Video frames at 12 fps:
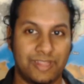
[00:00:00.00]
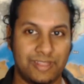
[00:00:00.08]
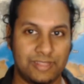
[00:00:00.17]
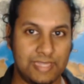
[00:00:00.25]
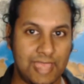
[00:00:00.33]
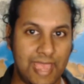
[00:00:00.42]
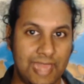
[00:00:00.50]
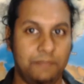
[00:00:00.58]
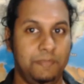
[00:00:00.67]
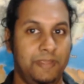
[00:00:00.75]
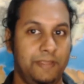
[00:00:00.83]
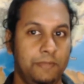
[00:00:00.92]
the
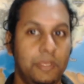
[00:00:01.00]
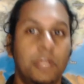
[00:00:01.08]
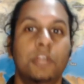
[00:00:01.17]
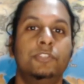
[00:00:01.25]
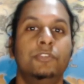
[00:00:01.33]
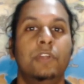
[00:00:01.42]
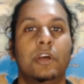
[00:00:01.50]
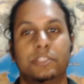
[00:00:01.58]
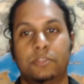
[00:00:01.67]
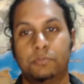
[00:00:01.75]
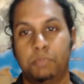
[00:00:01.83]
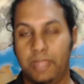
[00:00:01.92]
enemy. Do not
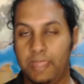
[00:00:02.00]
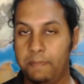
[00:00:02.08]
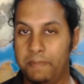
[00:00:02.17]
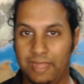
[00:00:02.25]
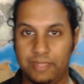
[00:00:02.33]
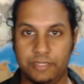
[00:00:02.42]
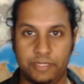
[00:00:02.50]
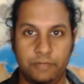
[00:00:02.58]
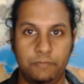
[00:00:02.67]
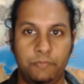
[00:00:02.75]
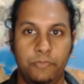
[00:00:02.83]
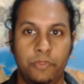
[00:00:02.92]
play a paladin